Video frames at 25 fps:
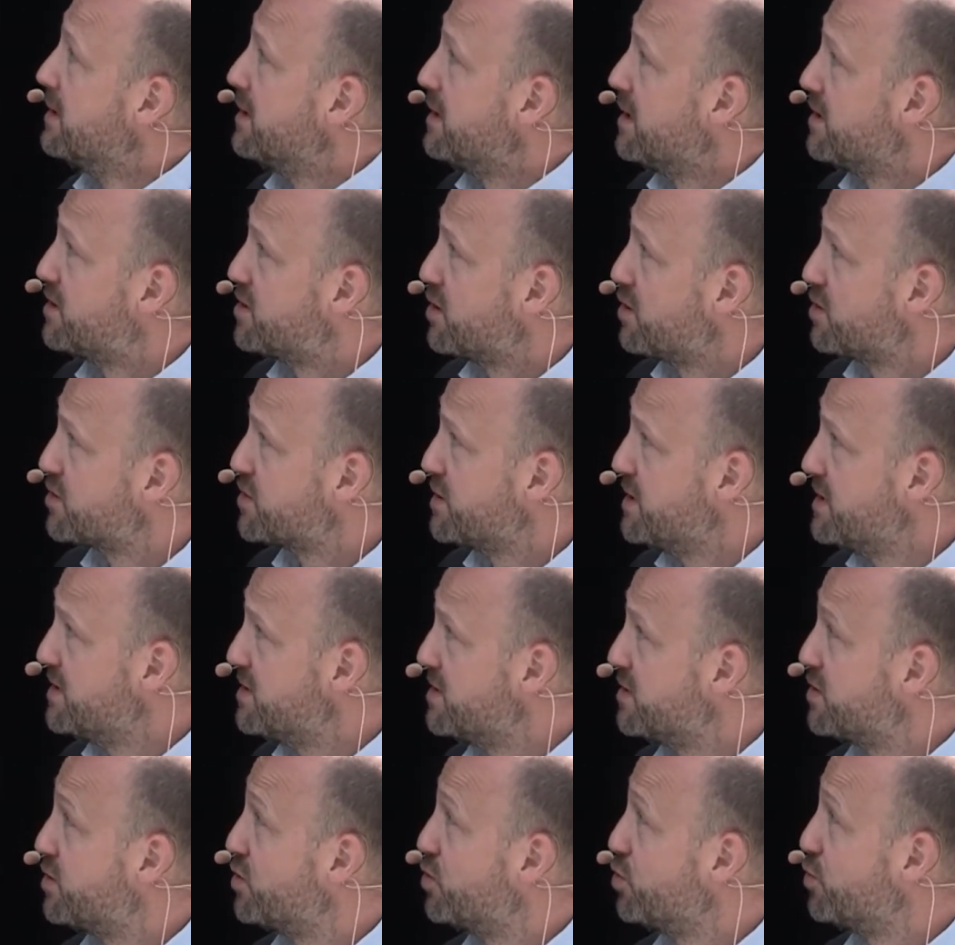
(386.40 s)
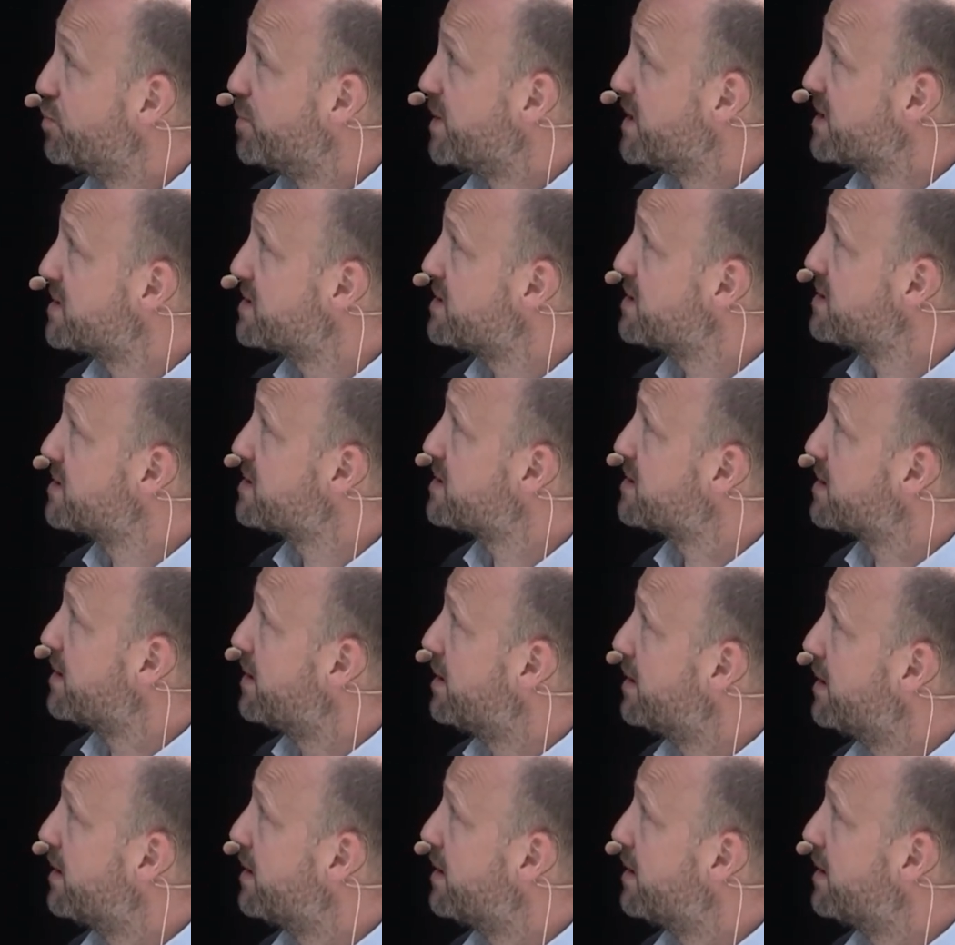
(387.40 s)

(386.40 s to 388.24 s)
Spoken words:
It's also easy to do business.